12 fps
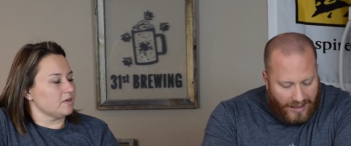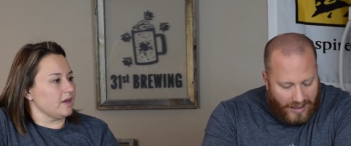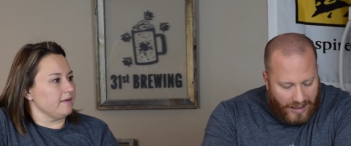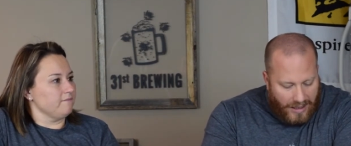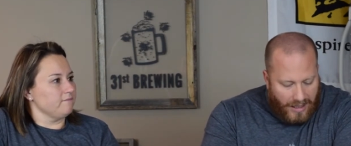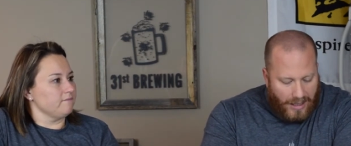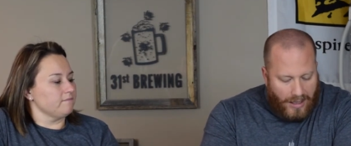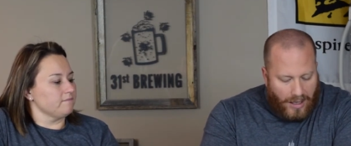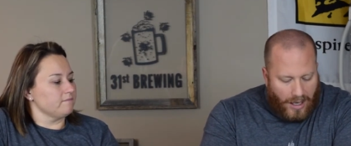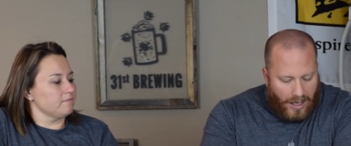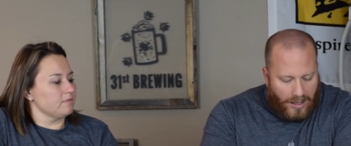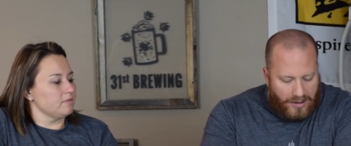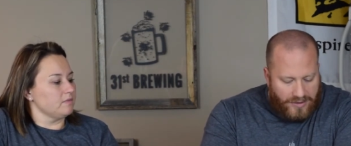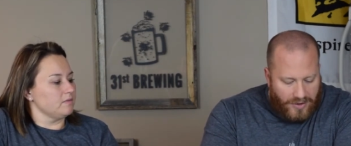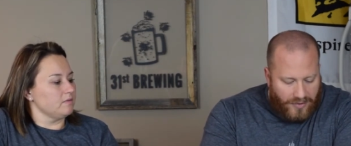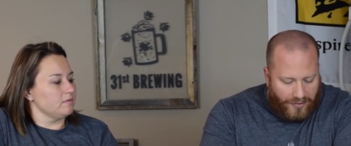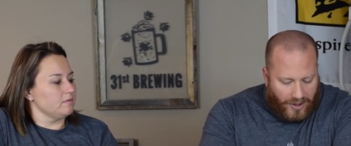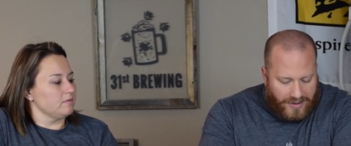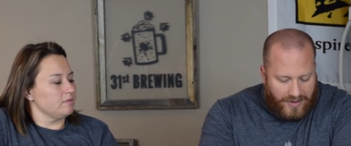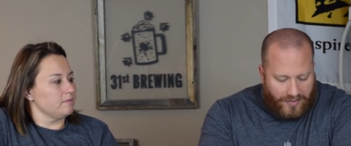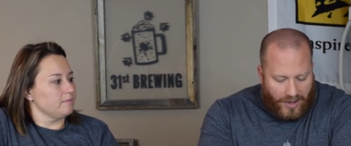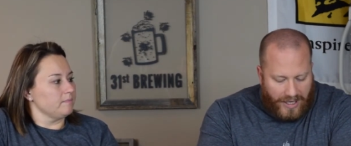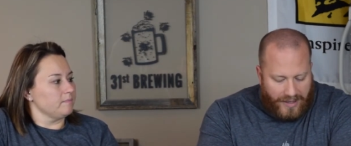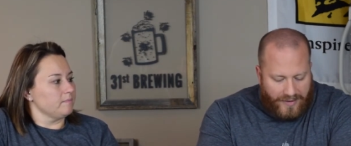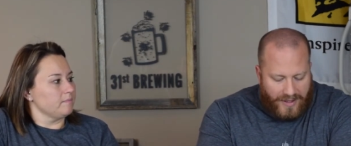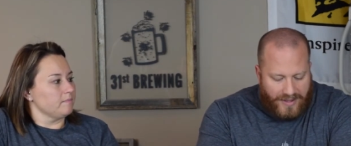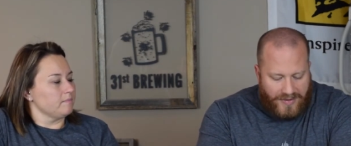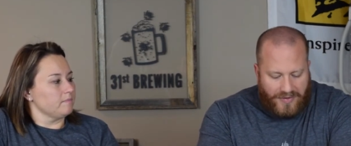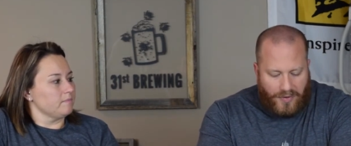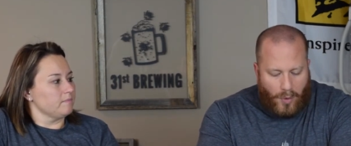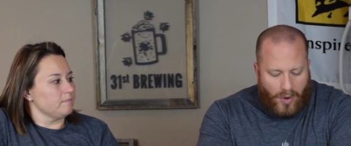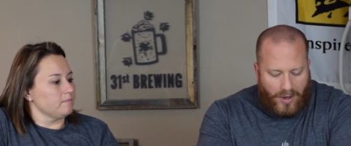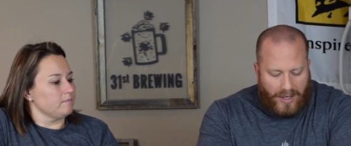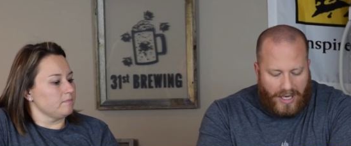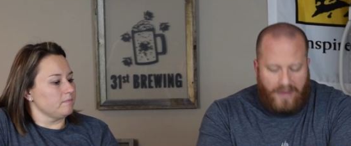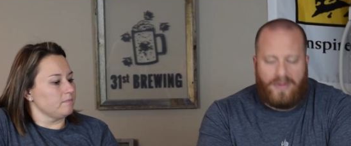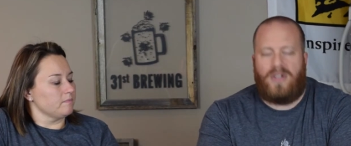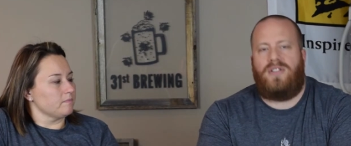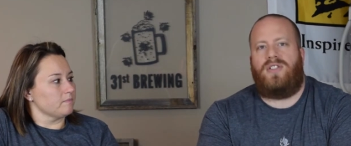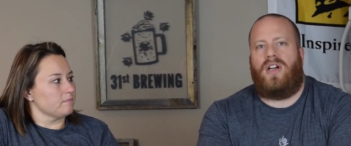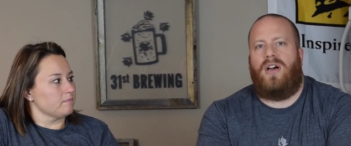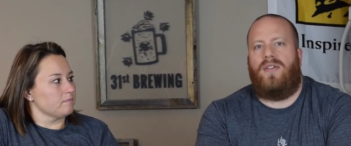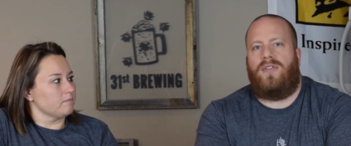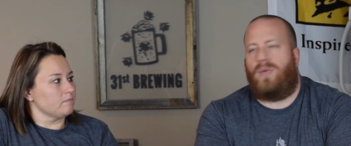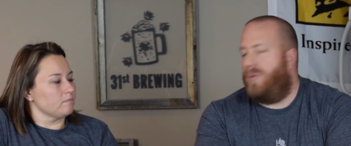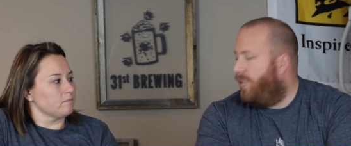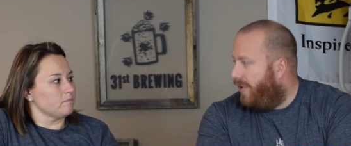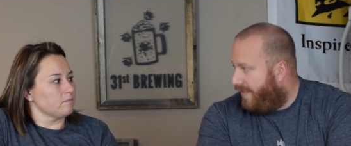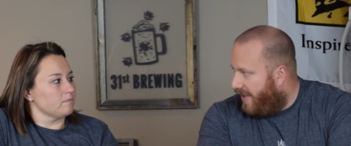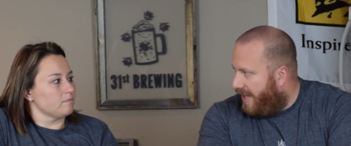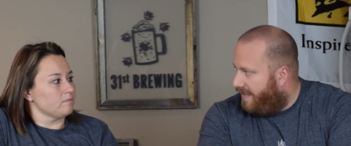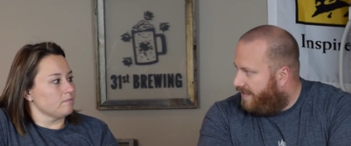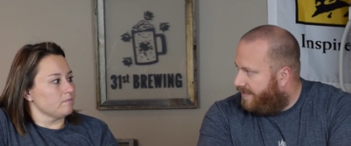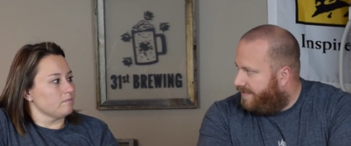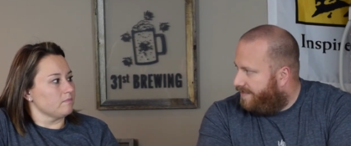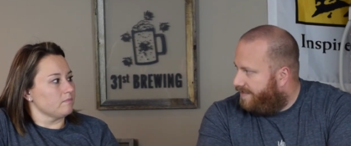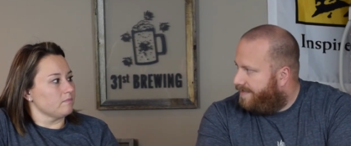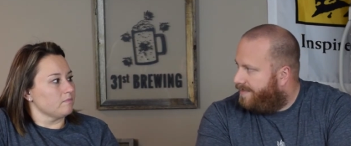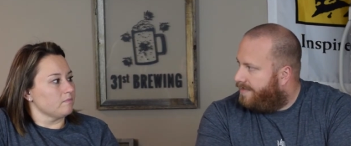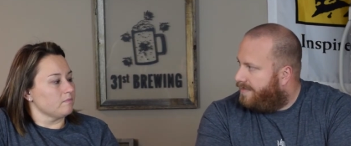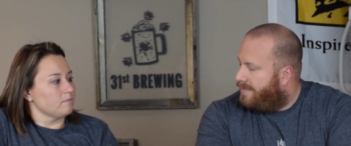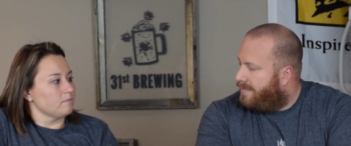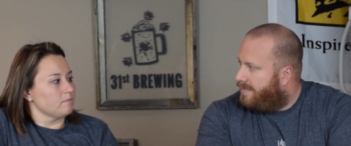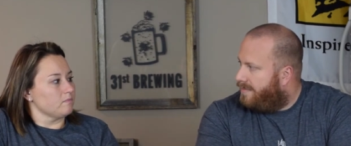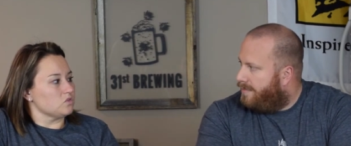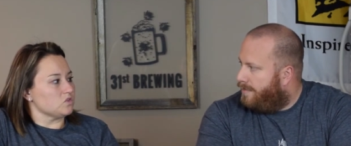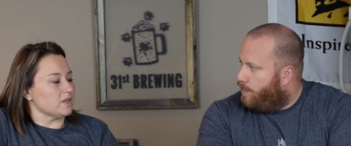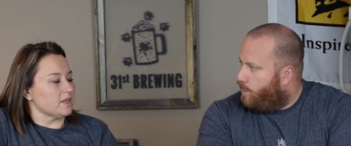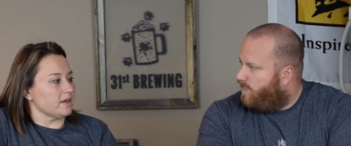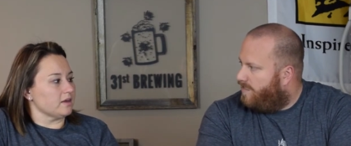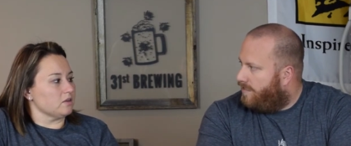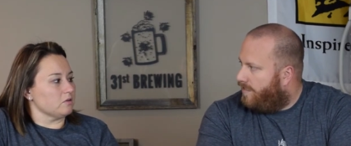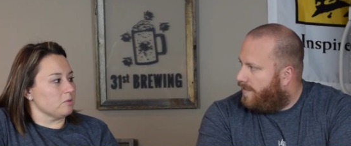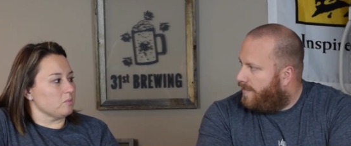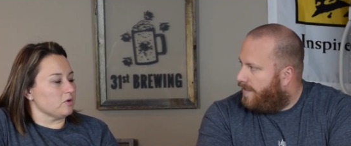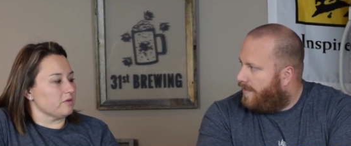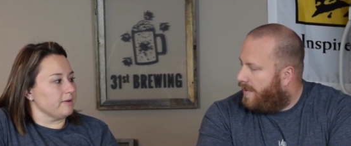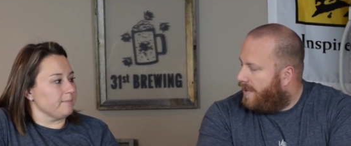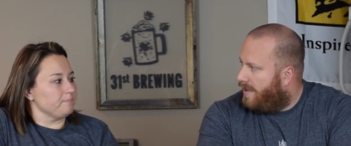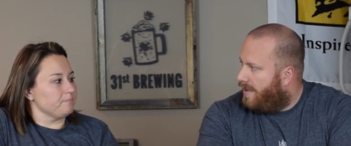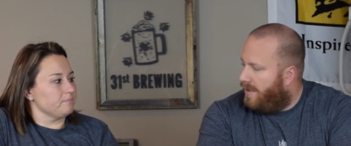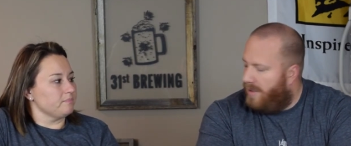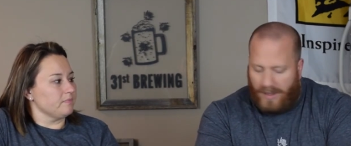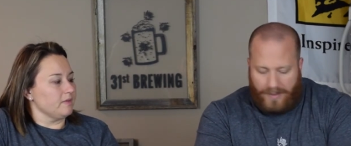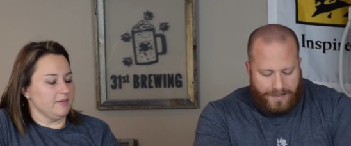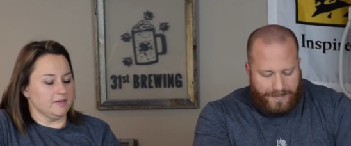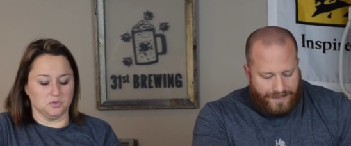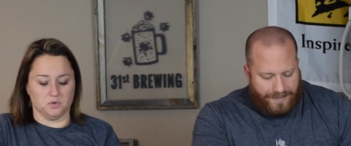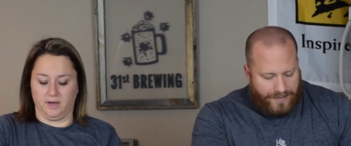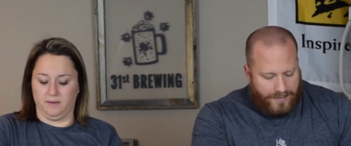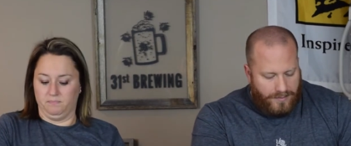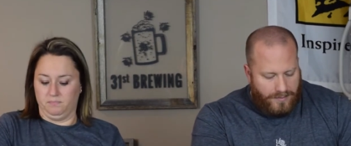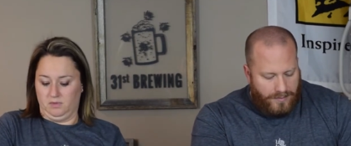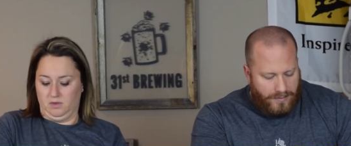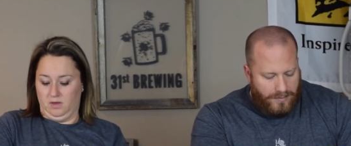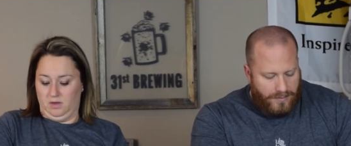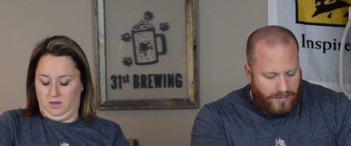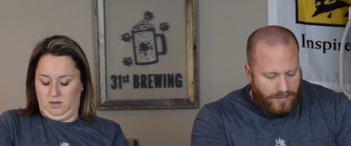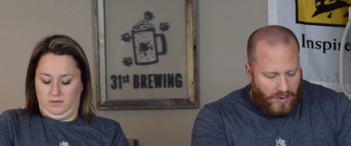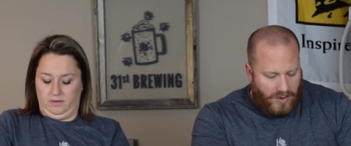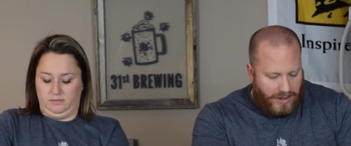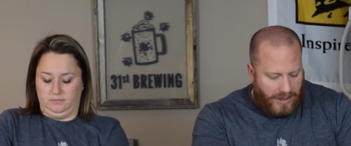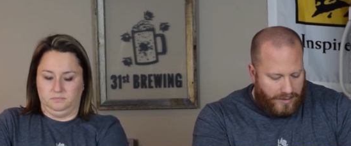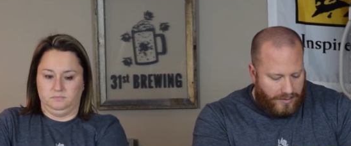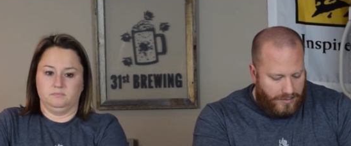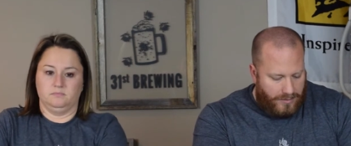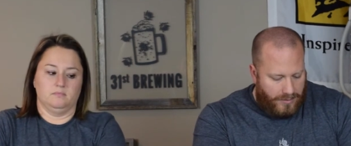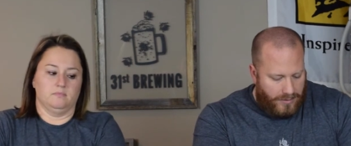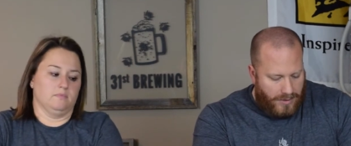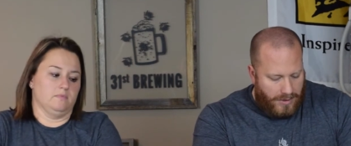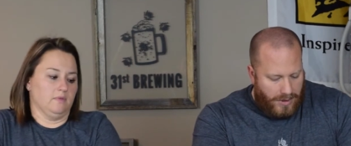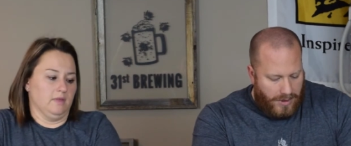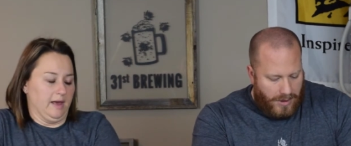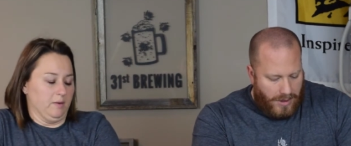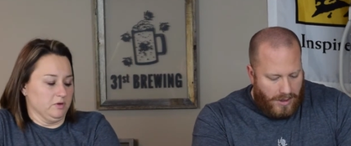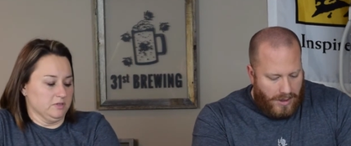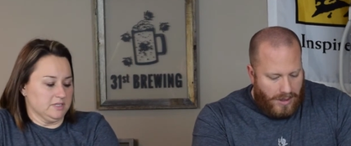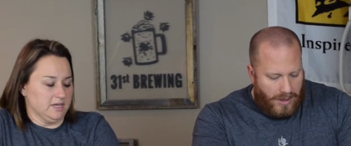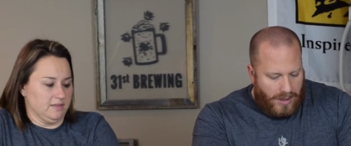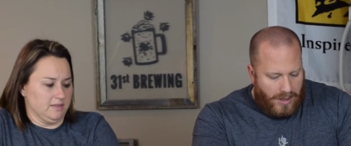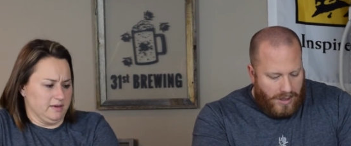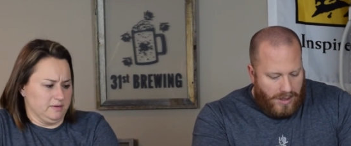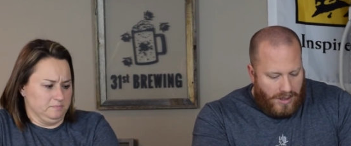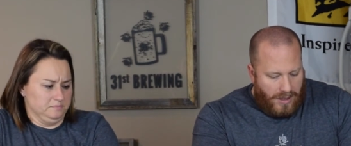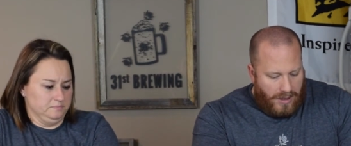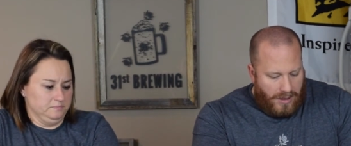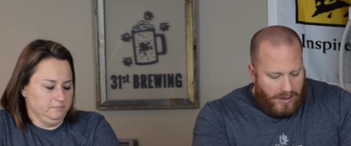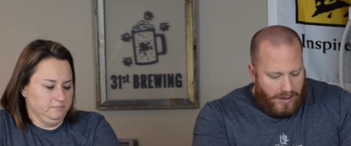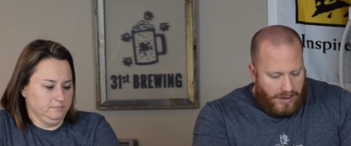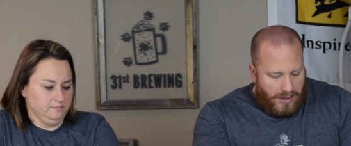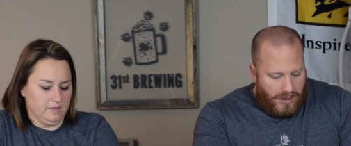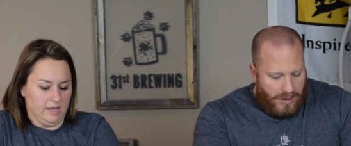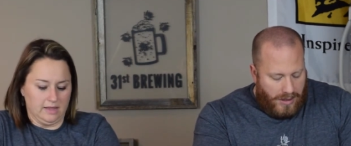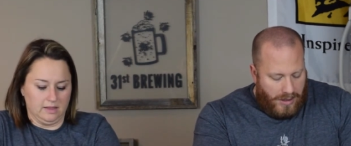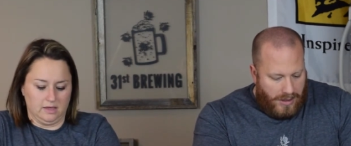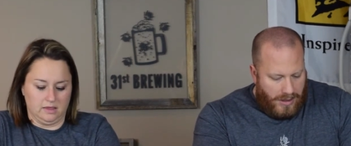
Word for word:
Speaker 1: Okay. Uh, two friends have rated this for an average of 3.5.
Speaker 2: So I like it a little bit more than them. Yeah. That's okay. Oh, yeah. I will say that I like